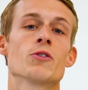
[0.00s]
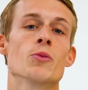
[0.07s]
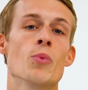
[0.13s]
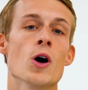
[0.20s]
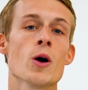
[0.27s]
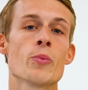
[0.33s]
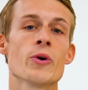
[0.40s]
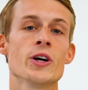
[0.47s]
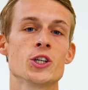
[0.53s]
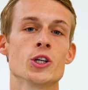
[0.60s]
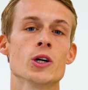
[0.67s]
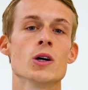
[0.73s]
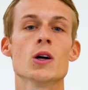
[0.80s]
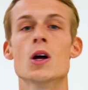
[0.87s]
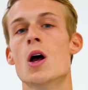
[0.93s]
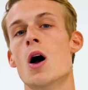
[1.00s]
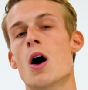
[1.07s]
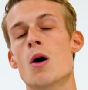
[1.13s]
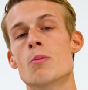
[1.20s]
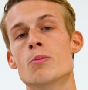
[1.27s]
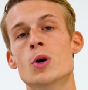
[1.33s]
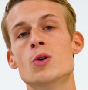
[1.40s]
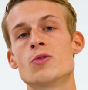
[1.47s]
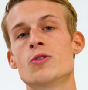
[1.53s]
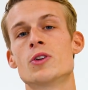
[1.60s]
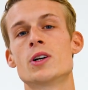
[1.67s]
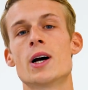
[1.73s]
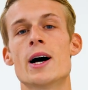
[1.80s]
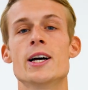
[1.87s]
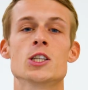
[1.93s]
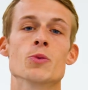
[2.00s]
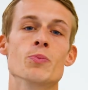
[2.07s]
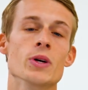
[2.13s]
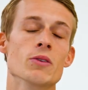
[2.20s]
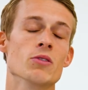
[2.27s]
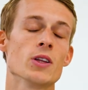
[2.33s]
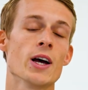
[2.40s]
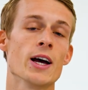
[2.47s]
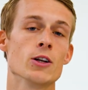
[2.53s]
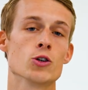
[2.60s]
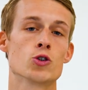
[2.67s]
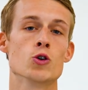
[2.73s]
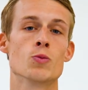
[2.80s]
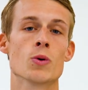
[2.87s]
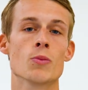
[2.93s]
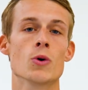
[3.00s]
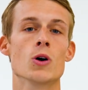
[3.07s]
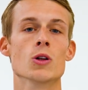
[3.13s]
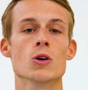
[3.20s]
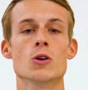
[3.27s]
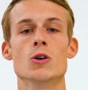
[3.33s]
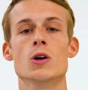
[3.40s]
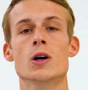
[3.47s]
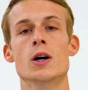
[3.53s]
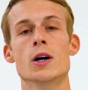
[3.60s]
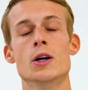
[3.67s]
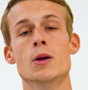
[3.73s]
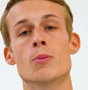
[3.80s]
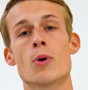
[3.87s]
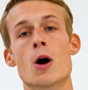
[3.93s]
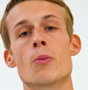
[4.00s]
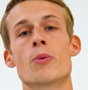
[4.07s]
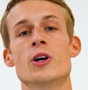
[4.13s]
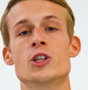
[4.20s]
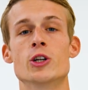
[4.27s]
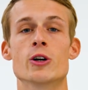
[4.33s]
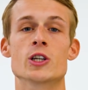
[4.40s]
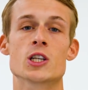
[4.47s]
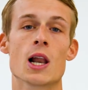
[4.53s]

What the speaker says: the bar pressure on both of the kites, the Pivot and the Supermodel, the bar pressure is